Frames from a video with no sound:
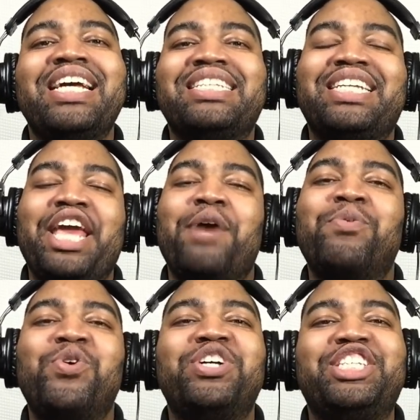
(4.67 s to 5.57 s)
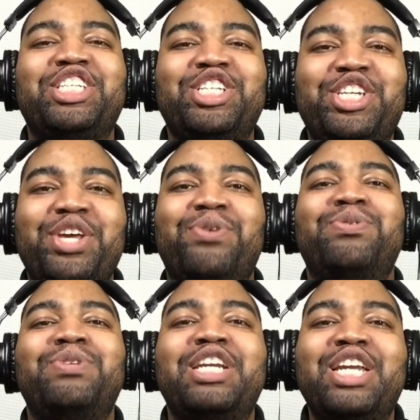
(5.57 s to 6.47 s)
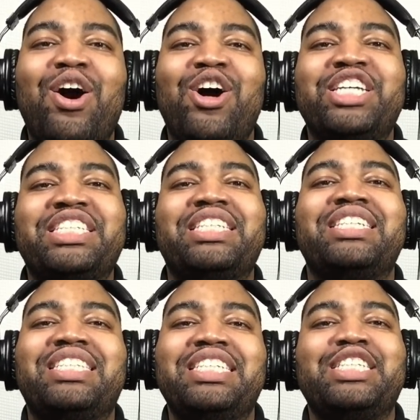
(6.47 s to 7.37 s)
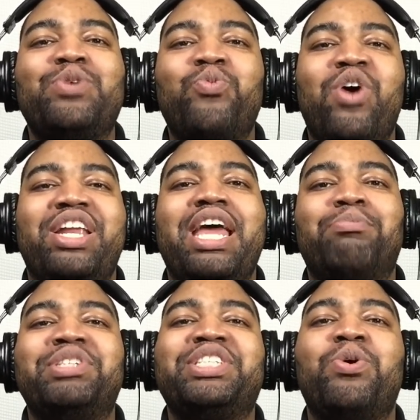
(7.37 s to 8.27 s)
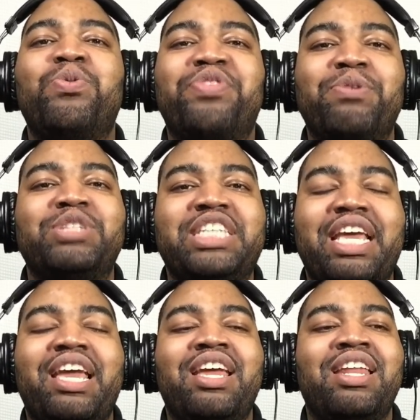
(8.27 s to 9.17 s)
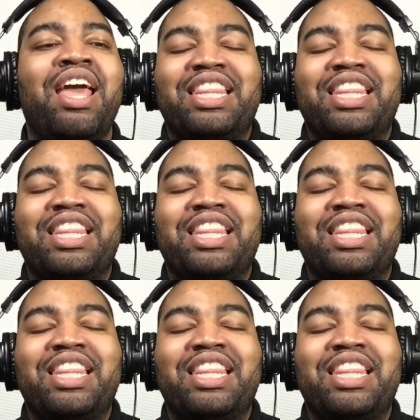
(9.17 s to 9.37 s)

Today I'm going to do Lost Season 1 Episode 13.